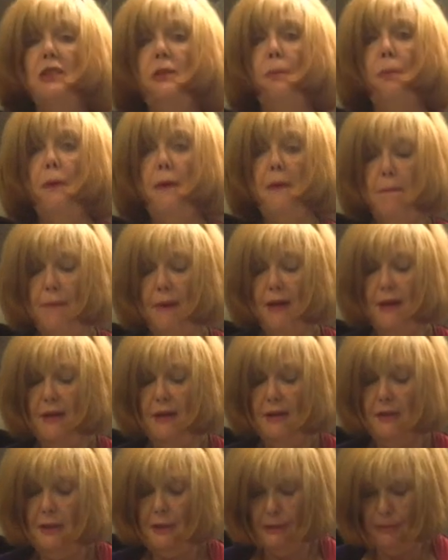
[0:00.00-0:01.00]
just put it back
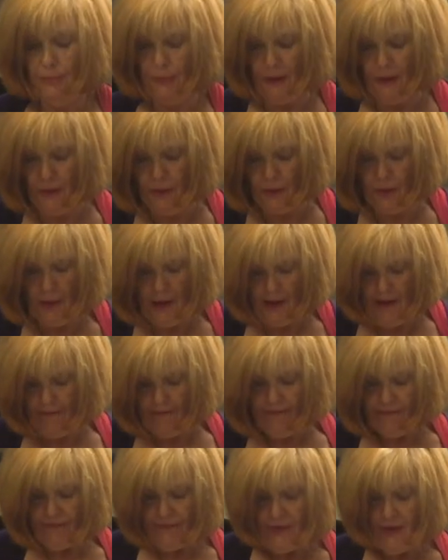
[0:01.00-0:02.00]
in this bowl.
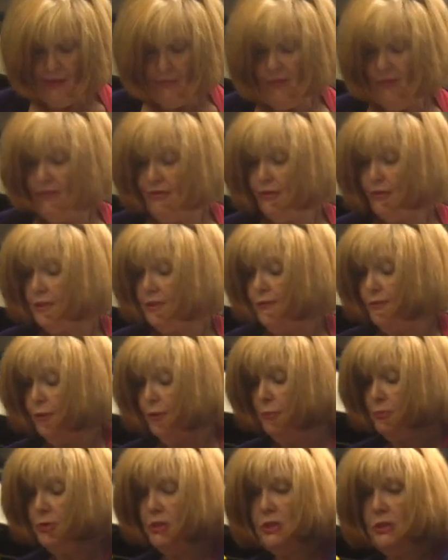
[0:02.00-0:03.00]
But first of all,
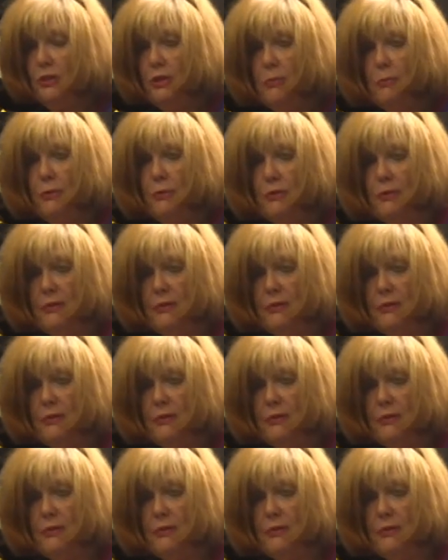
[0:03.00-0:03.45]
I'm just going to put